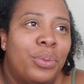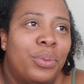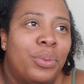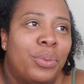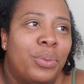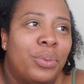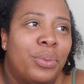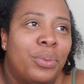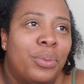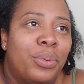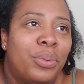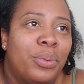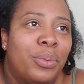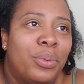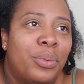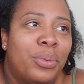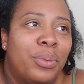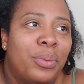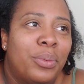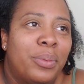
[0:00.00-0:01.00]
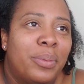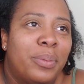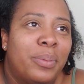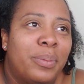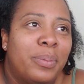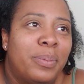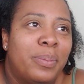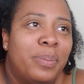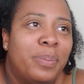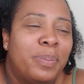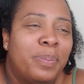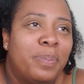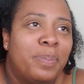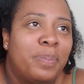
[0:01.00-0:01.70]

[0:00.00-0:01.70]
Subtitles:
Nothing is said.